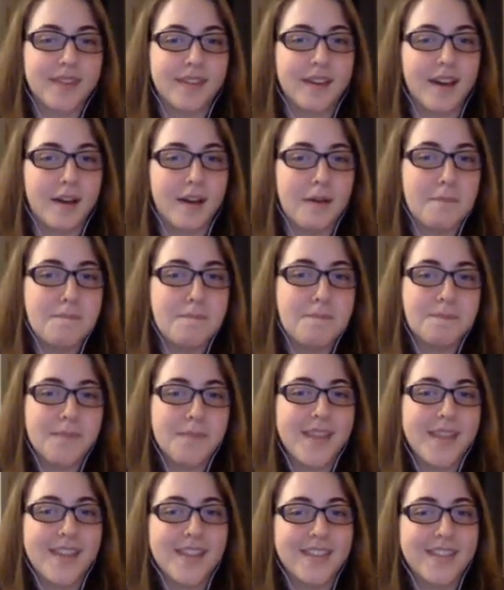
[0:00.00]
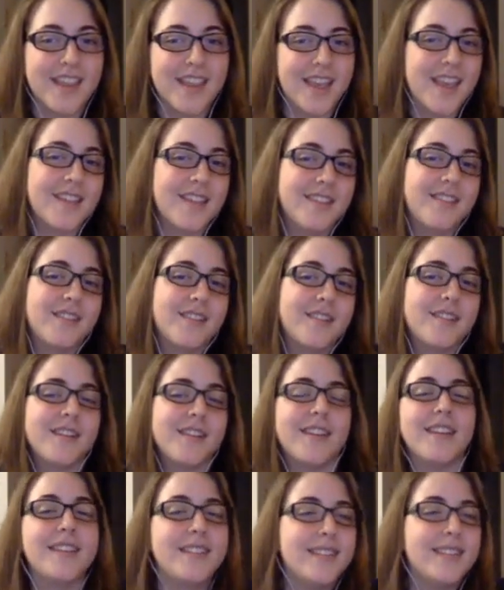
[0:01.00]
The answer
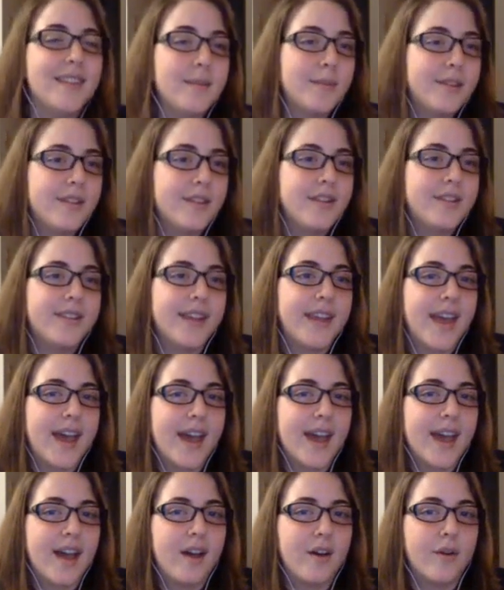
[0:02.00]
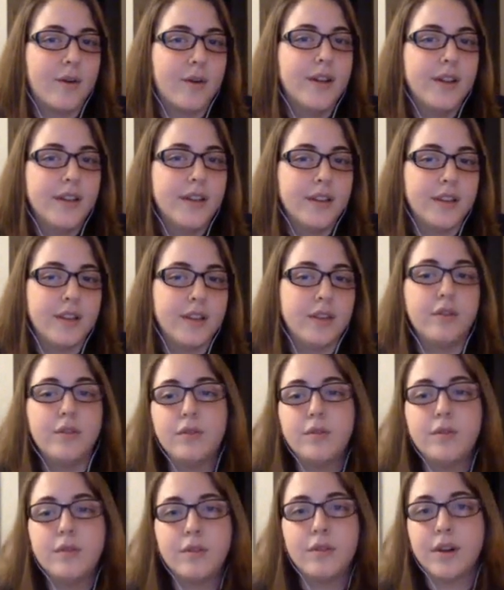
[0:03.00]
is similar to how
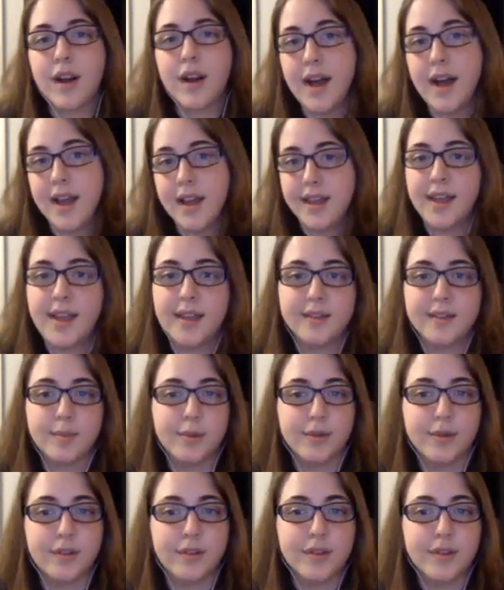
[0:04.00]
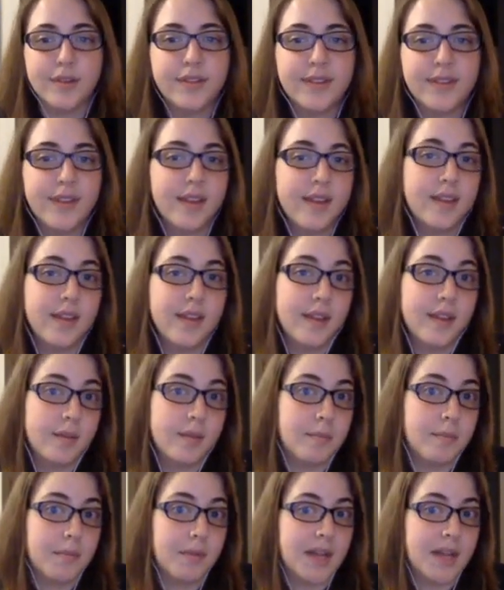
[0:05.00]
you or I, as birders,
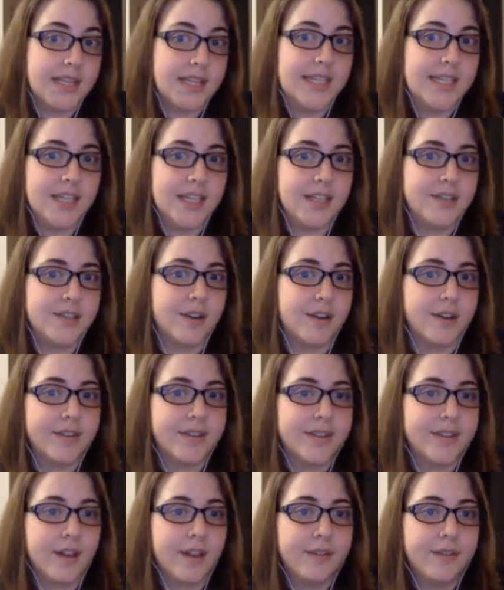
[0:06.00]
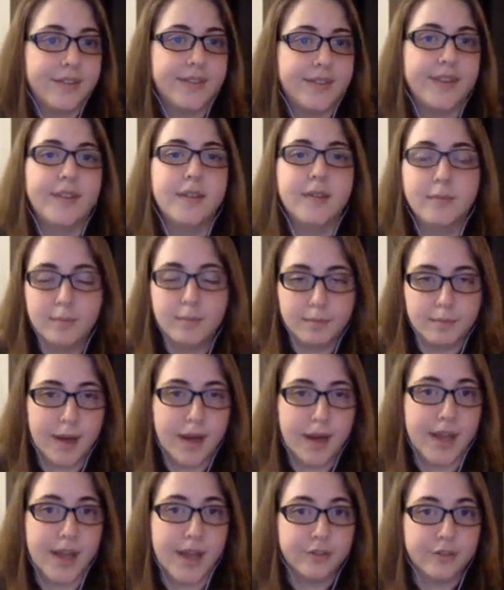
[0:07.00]
might teach ourselves,
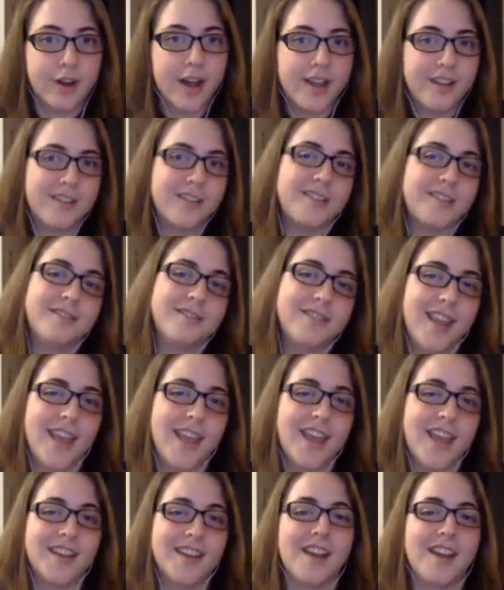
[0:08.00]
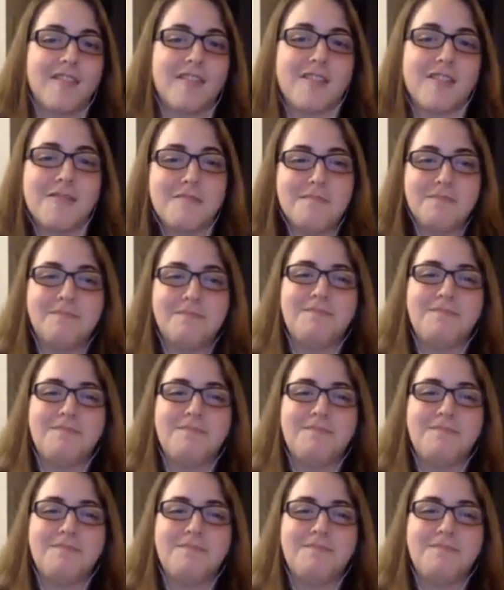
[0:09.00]
by trial and error.